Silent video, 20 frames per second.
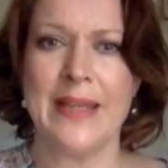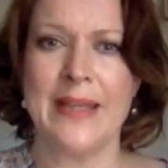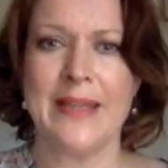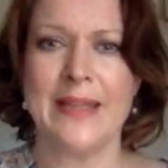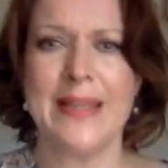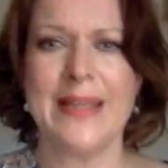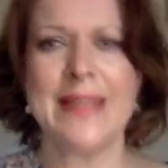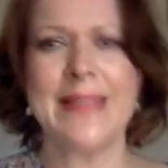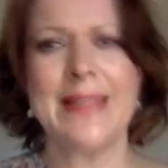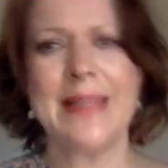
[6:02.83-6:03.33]

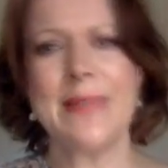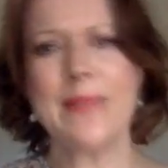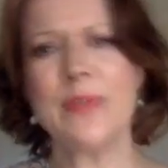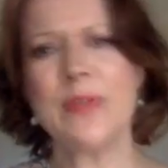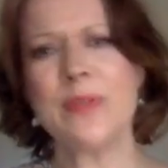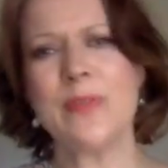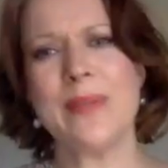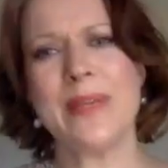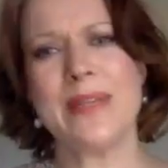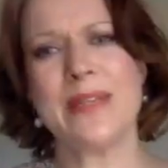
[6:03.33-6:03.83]
They seem
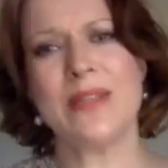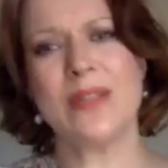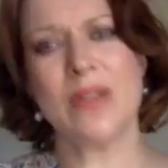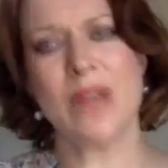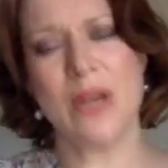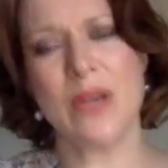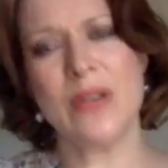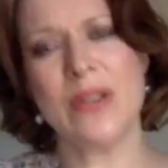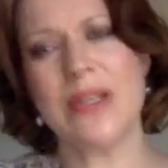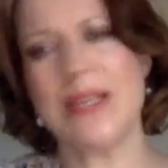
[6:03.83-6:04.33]
to be
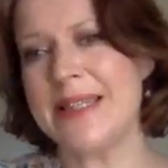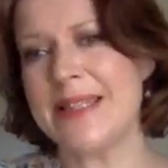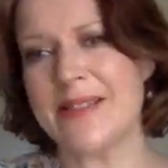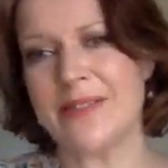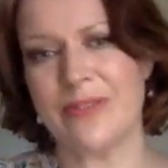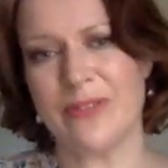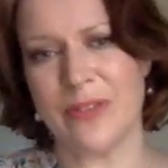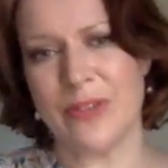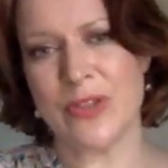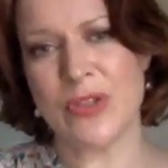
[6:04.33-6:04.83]
totally
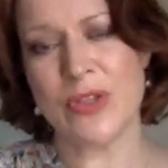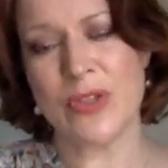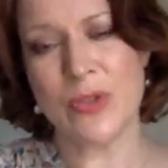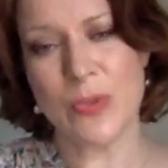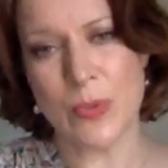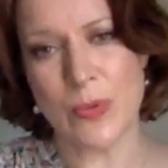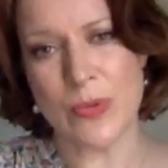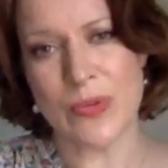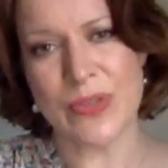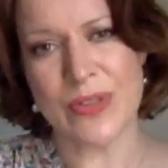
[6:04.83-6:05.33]
different
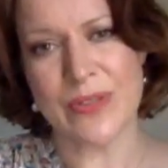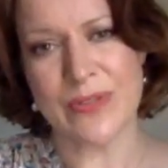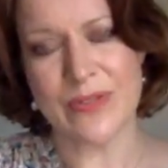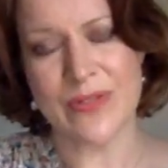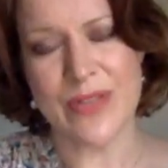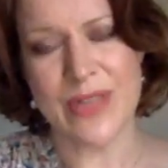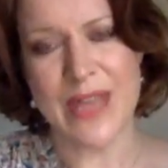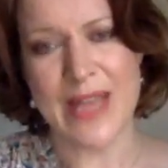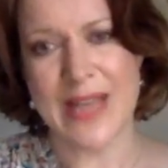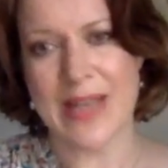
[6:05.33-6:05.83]
sorts of
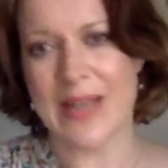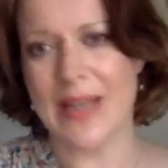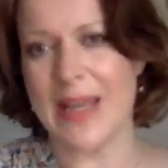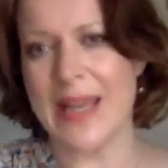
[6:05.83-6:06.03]
thing,